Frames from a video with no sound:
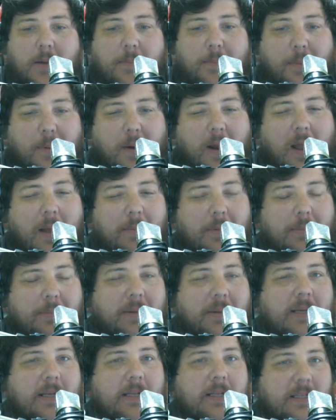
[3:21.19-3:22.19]

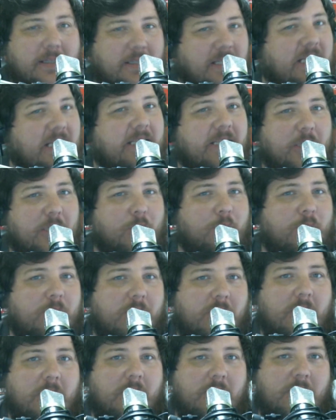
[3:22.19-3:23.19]
probably
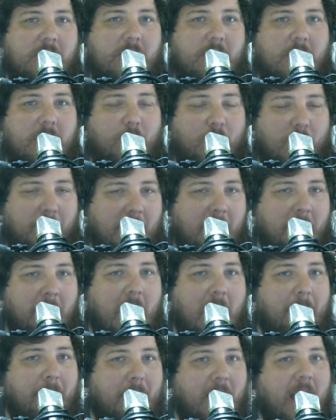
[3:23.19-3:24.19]
TCU's is would be
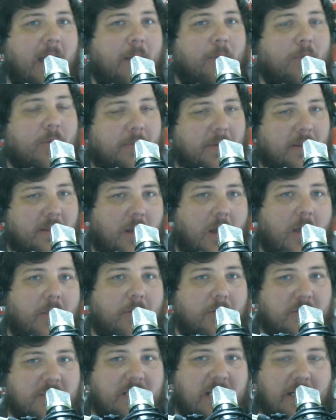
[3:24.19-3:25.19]
my bet would be the
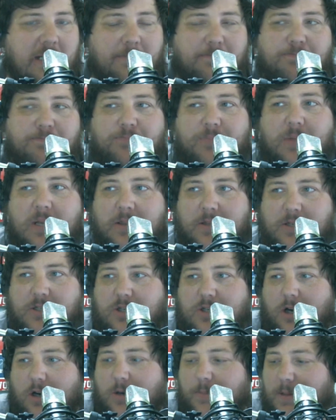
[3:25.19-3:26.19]
other team in this
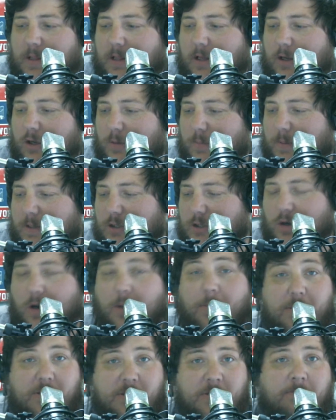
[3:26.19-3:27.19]
tournament that could be
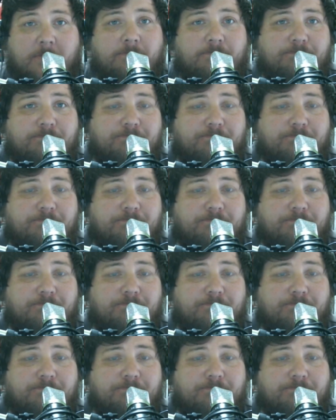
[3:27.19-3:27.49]
troublesome.